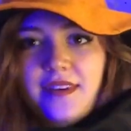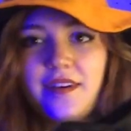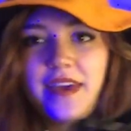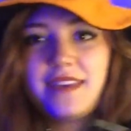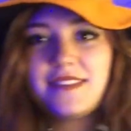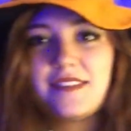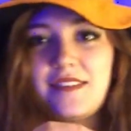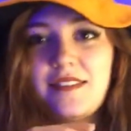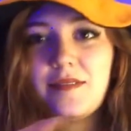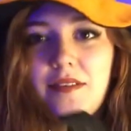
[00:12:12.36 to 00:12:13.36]
Okay, so
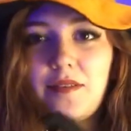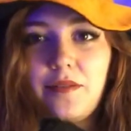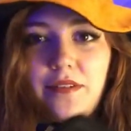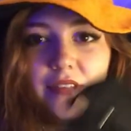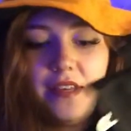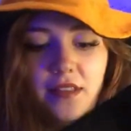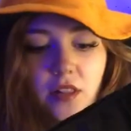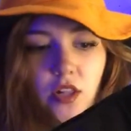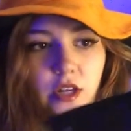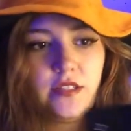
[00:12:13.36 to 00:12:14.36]
this is what the corset
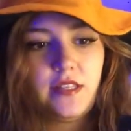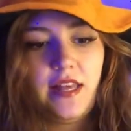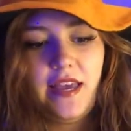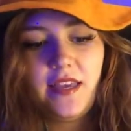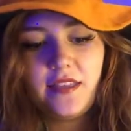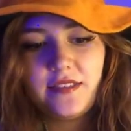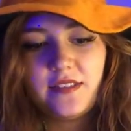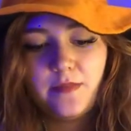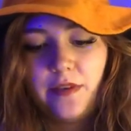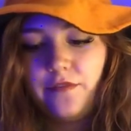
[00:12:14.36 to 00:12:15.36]
looks like. This
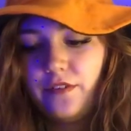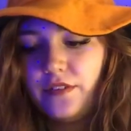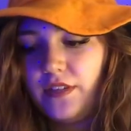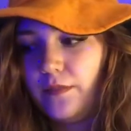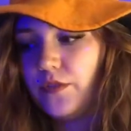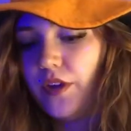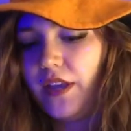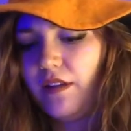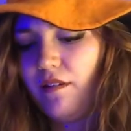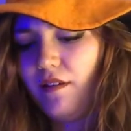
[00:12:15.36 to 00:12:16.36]
is my first time
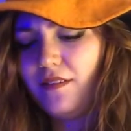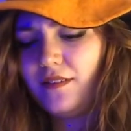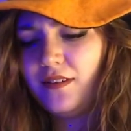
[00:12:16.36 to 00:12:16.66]
trying it on.